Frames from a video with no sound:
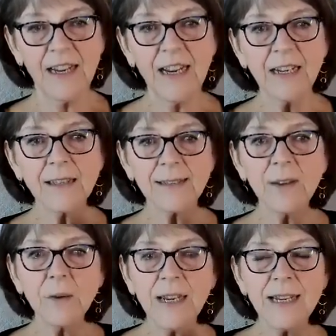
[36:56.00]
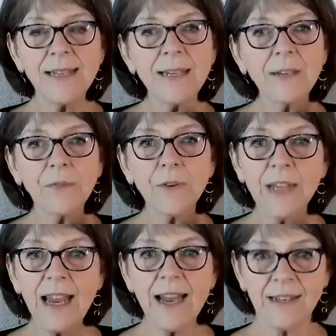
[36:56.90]
It's so easy to
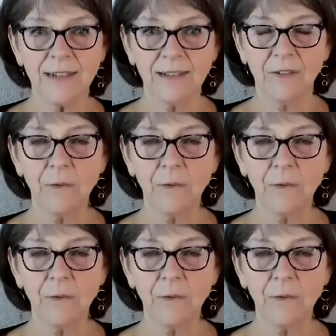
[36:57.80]
forget